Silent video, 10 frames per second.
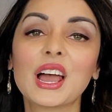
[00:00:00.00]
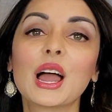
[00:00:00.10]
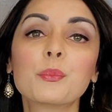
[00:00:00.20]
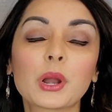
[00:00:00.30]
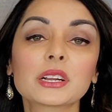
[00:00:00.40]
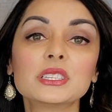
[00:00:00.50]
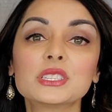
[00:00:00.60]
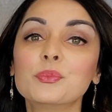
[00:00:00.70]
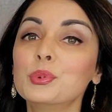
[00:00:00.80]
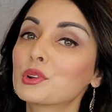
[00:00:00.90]
I practice
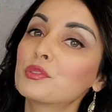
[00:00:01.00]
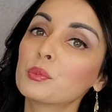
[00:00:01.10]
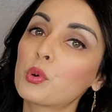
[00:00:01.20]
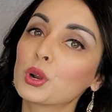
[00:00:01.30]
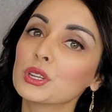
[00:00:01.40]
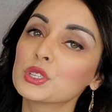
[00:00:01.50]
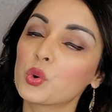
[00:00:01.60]
in beautiful Portland,